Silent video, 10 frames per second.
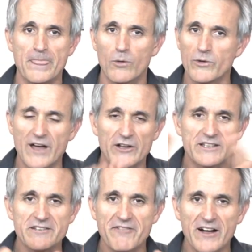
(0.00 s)
without
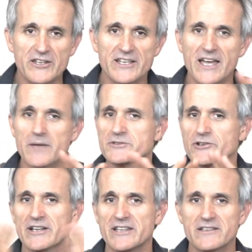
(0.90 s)
any funky names or
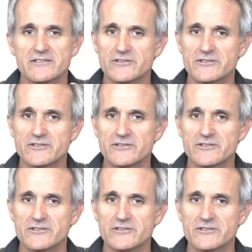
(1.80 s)
any